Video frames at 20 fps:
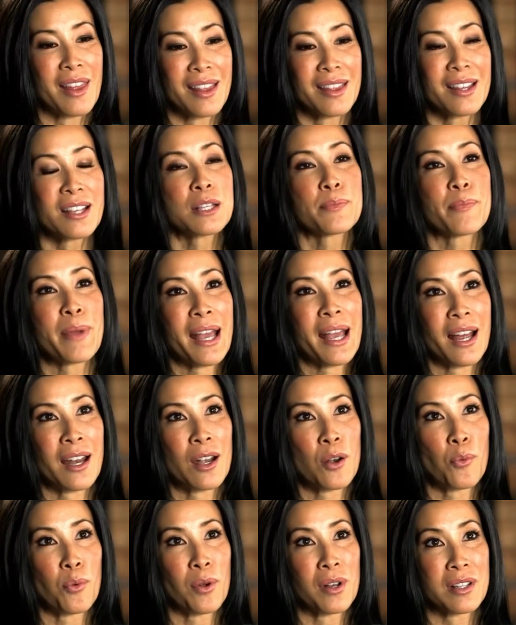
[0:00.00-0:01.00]
that this
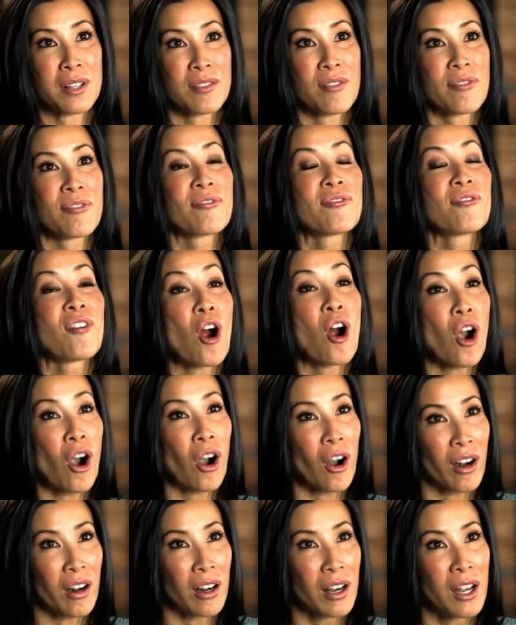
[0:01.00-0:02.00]
man was
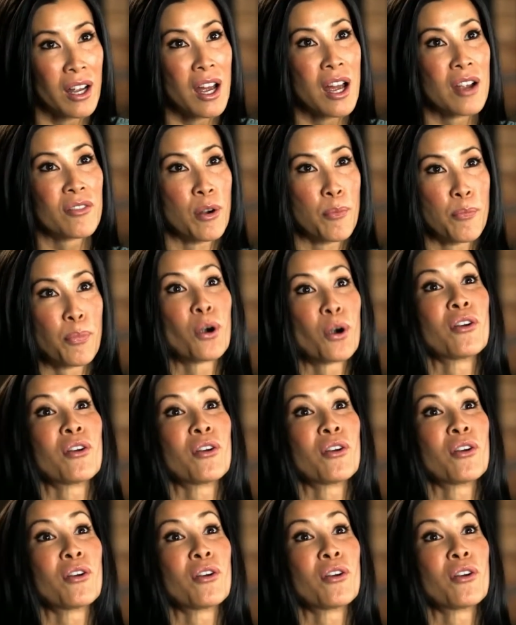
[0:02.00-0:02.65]
far from